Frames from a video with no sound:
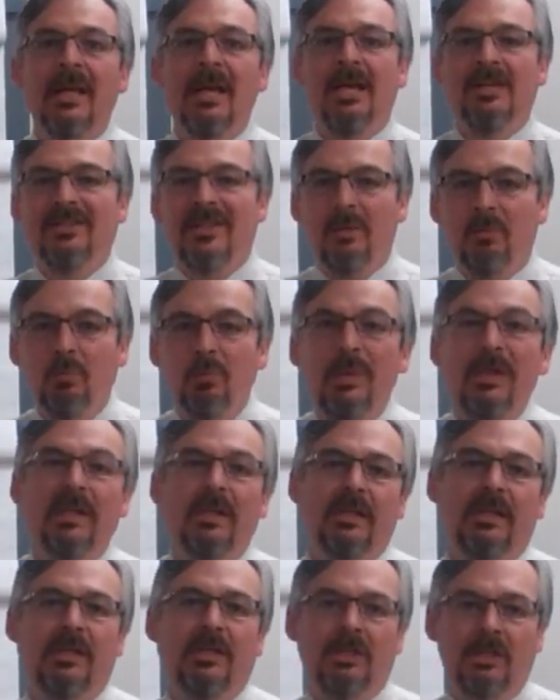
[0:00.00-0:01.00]
is a
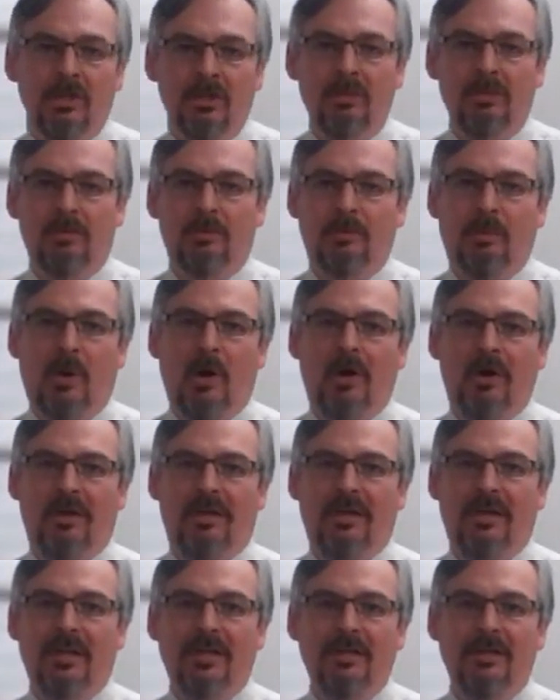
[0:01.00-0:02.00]
really huge part
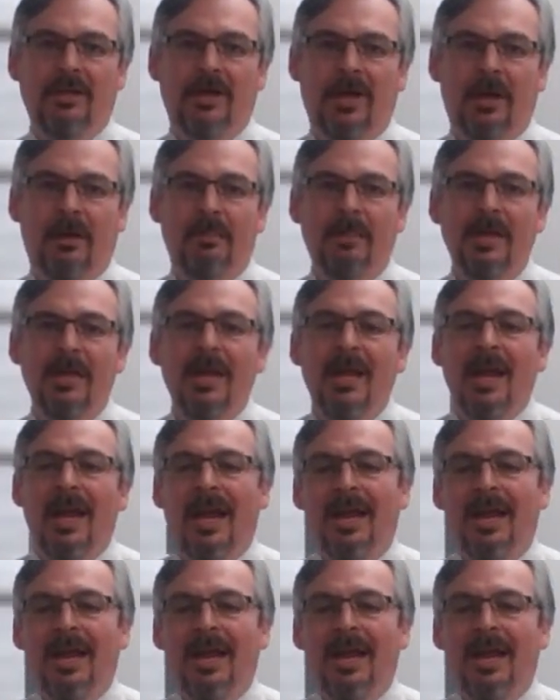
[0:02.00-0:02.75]
of the income.